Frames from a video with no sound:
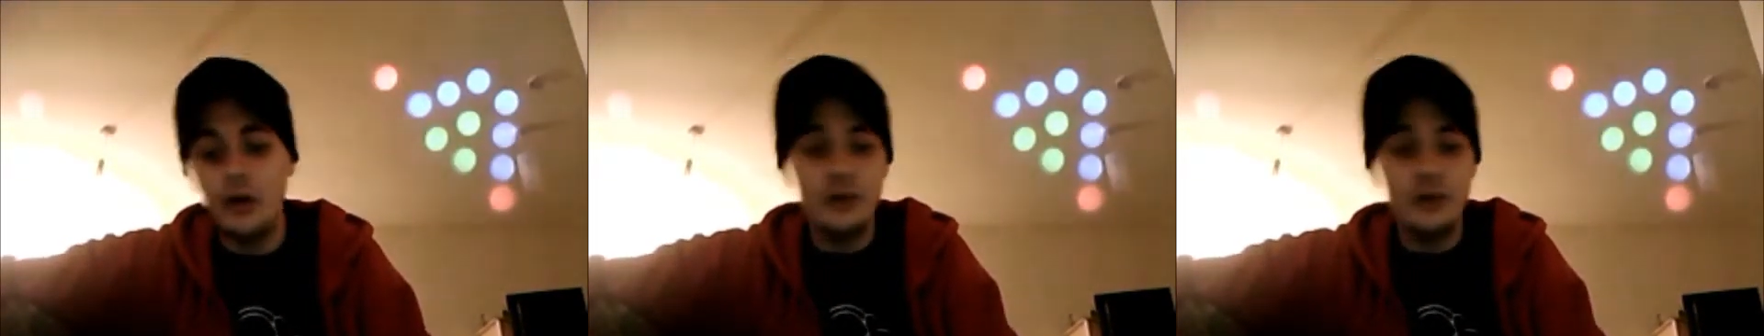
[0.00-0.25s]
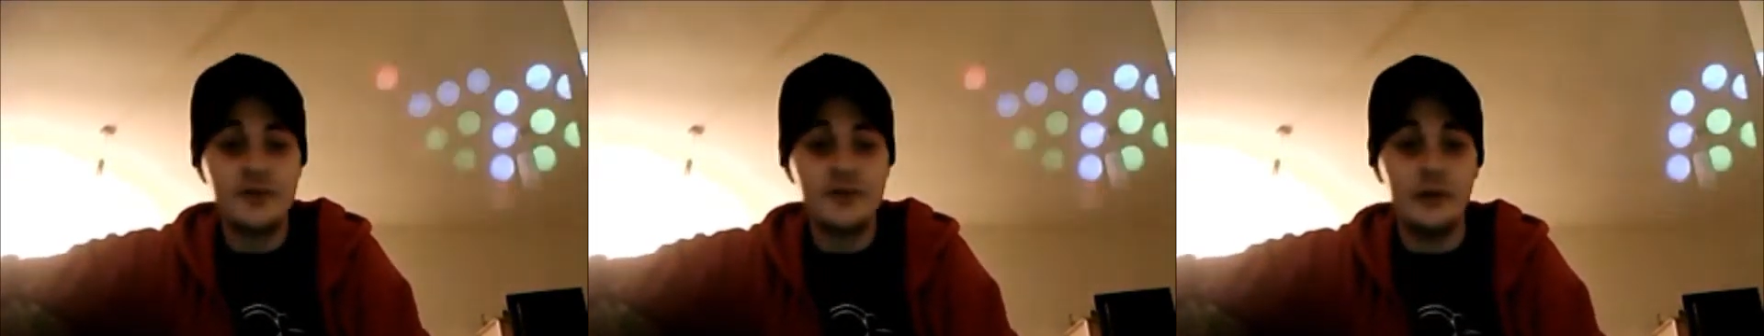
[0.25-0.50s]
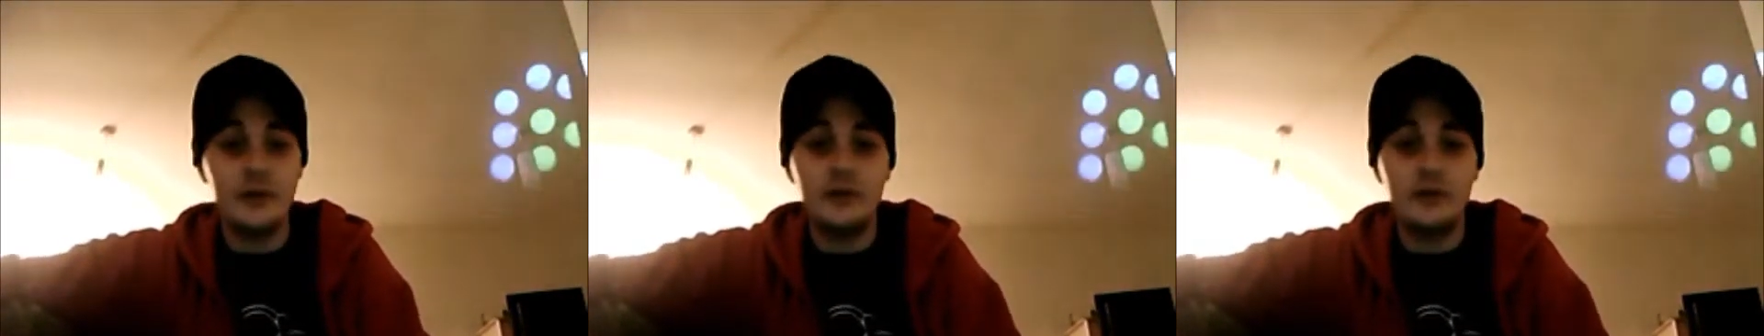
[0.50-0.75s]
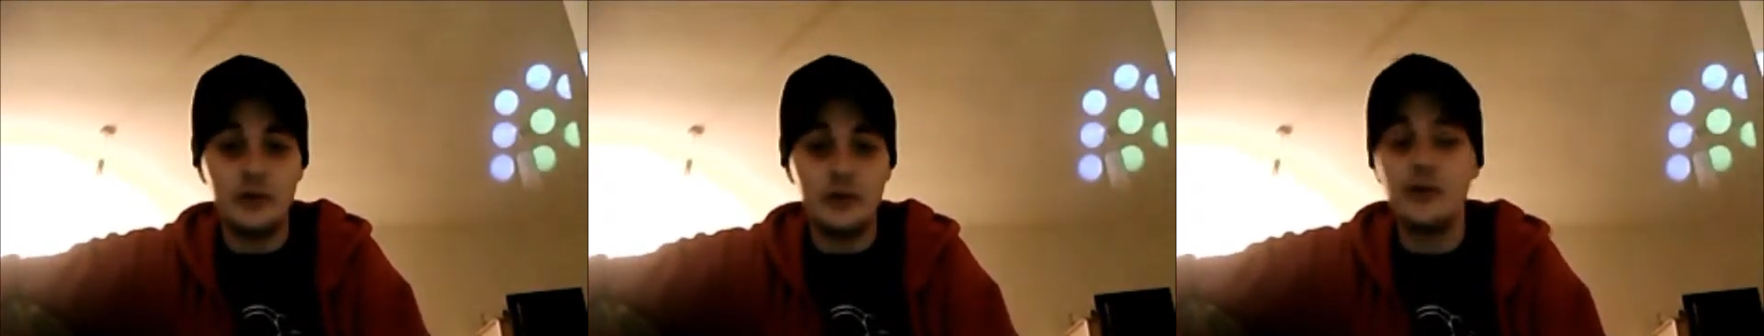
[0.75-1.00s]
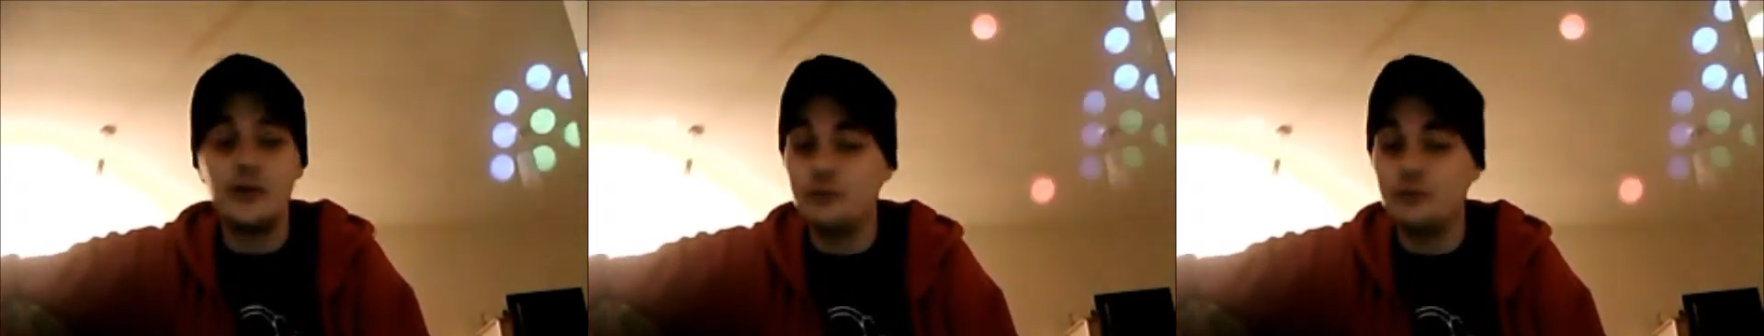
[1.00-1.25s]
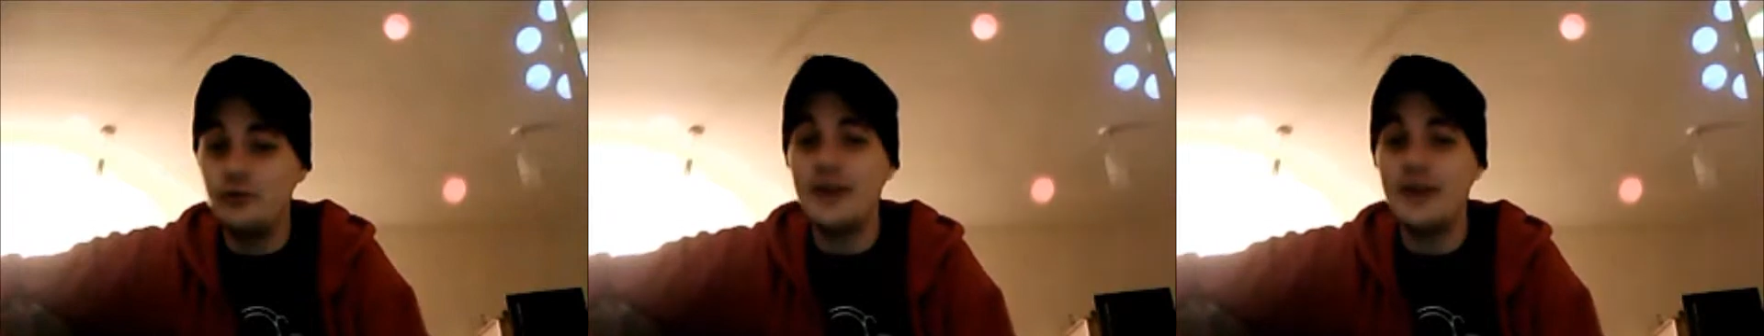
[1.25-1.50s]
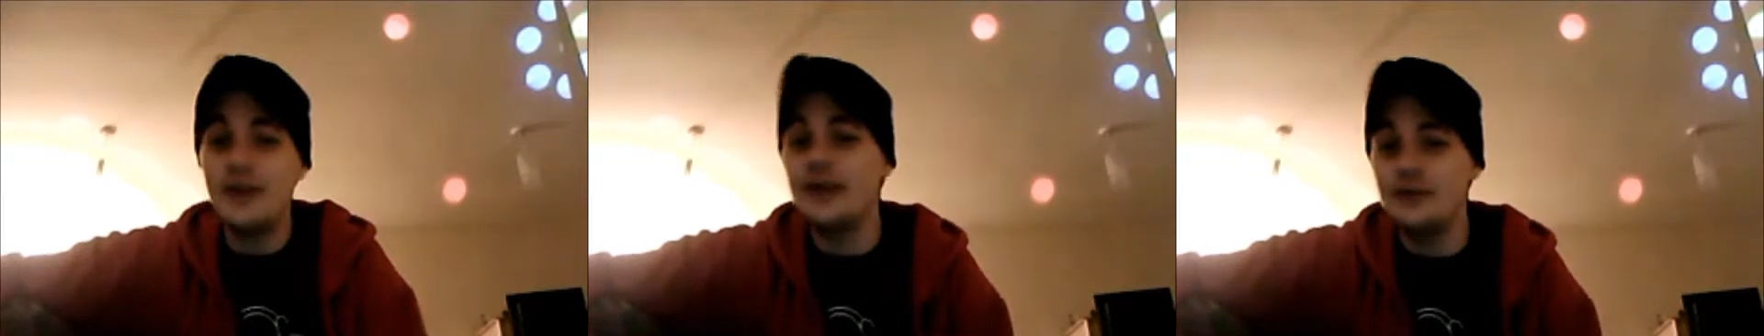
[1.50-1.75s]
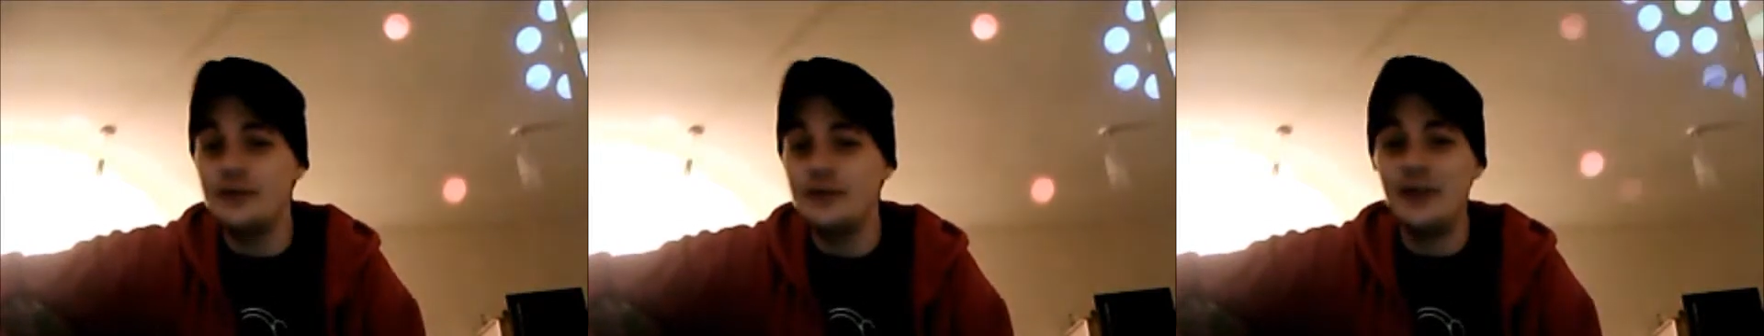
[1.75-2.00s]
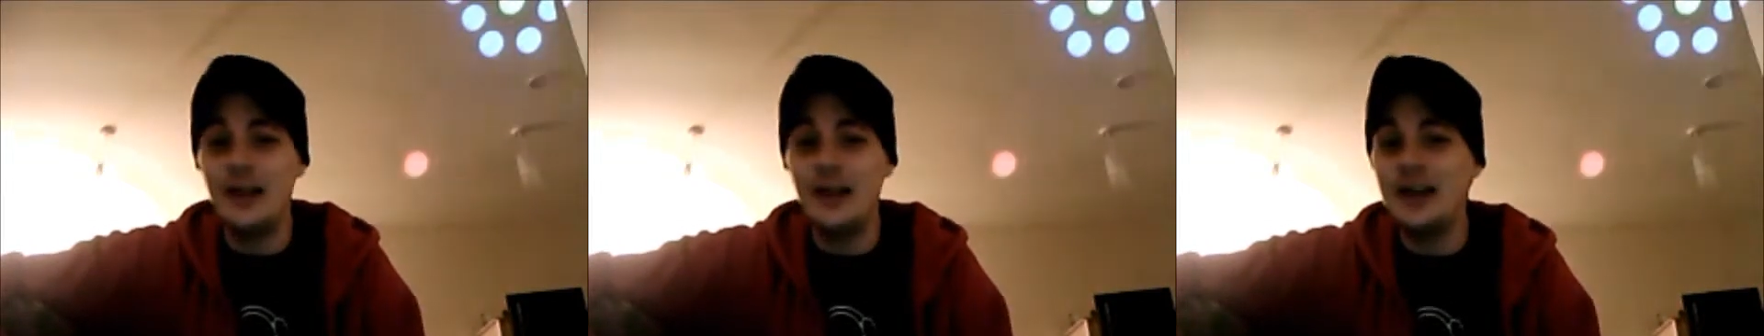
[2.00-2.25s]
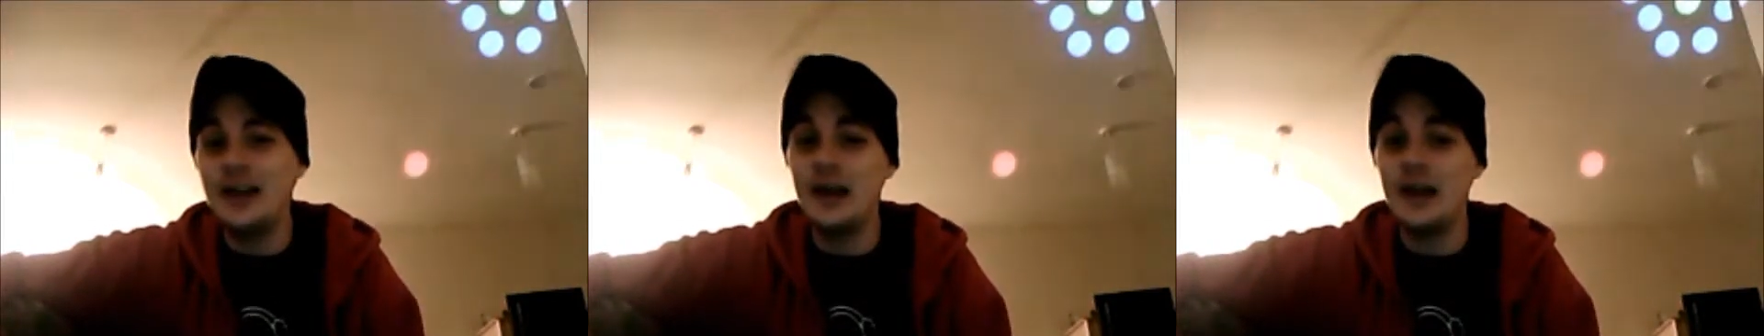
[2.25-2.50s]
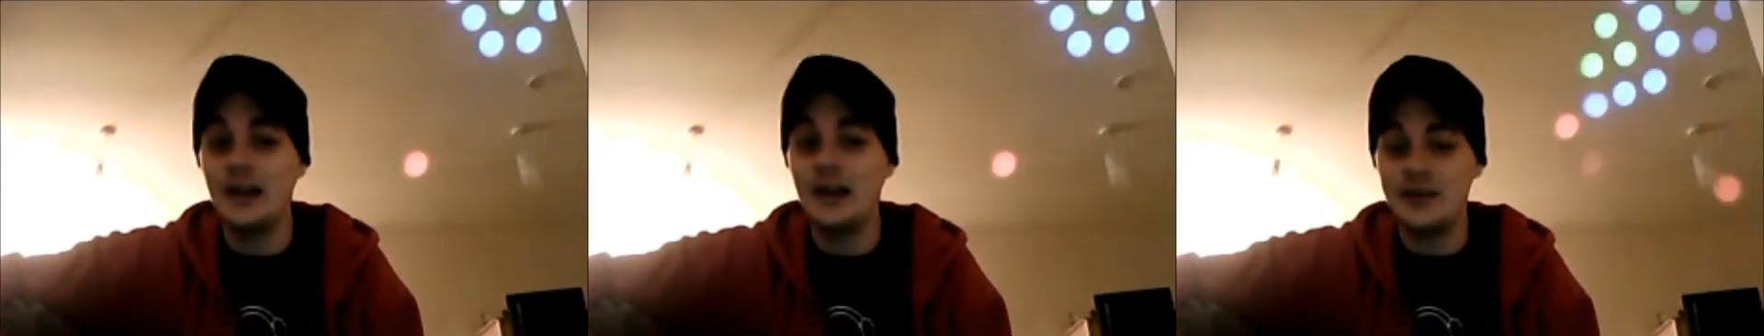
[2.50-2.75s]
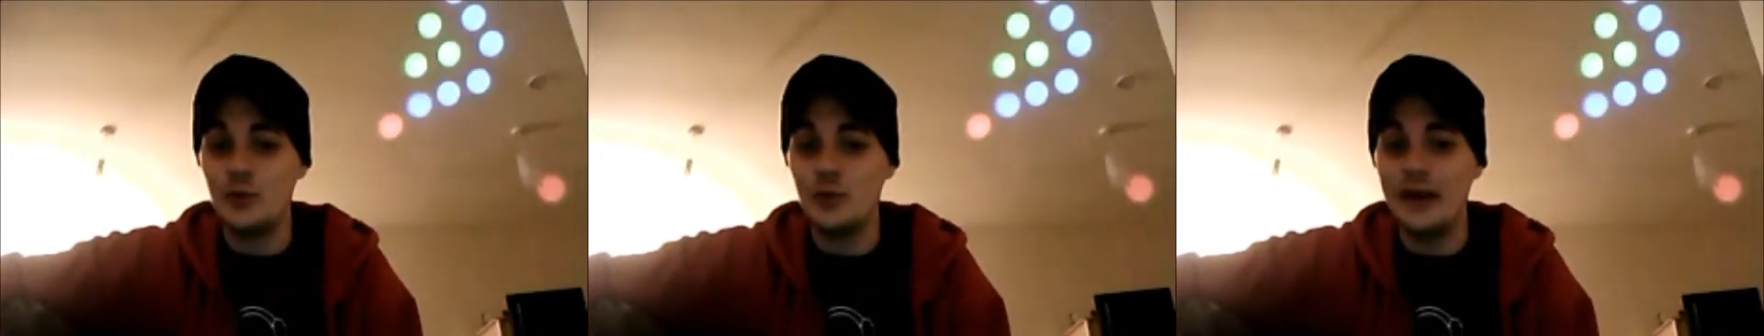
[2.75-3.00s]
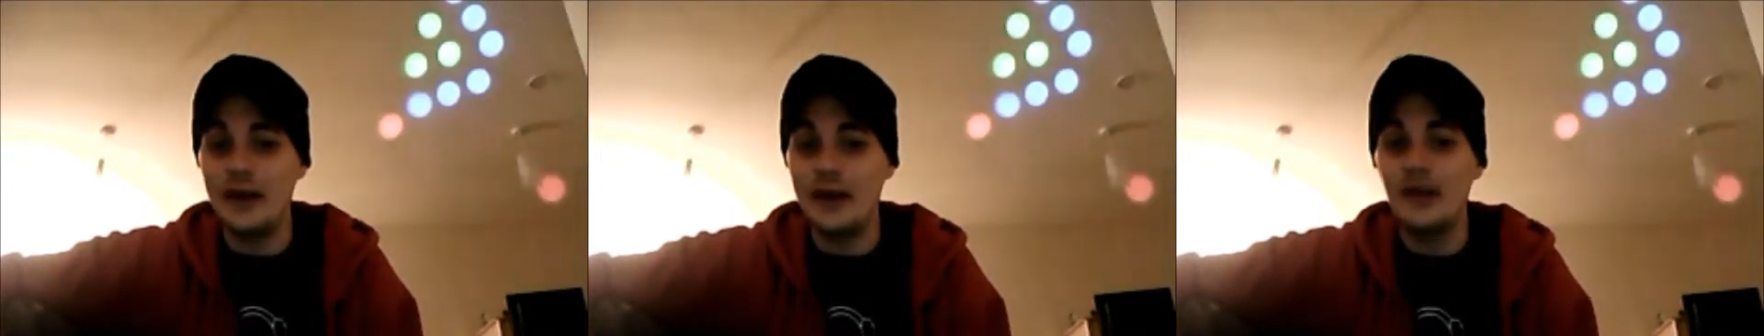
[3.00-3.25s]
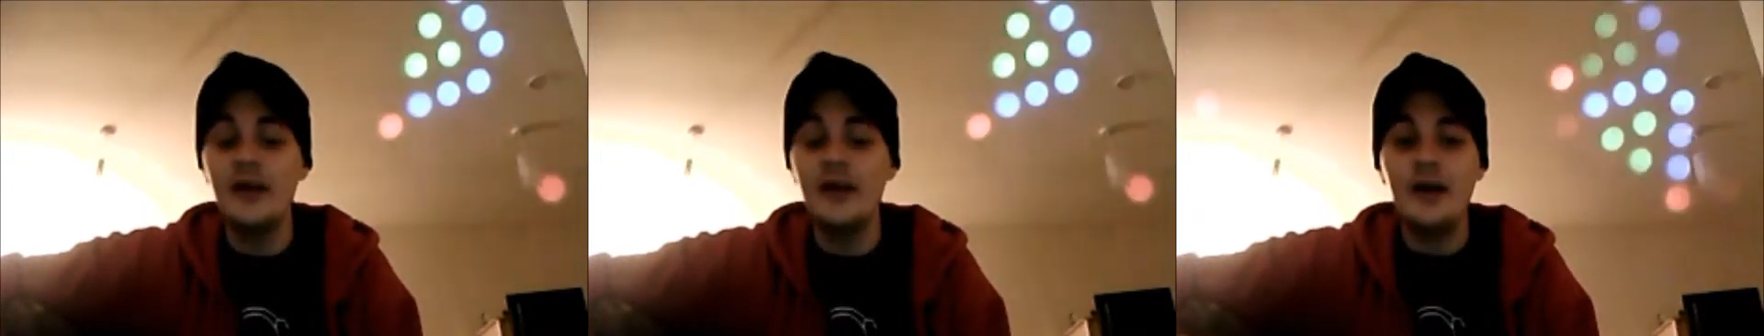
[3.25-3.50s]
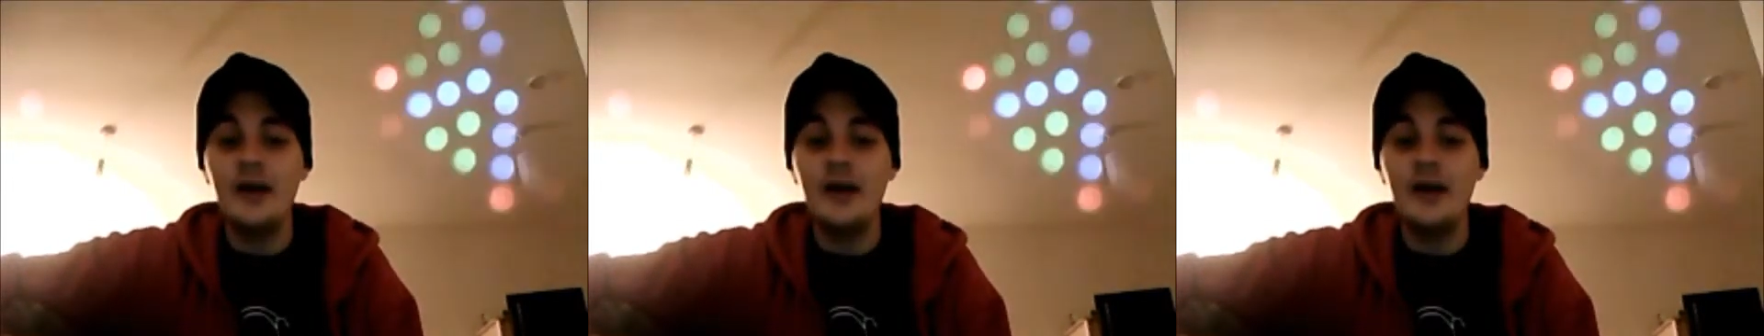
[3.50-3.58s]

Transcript: Also, talk really, really clearly as well.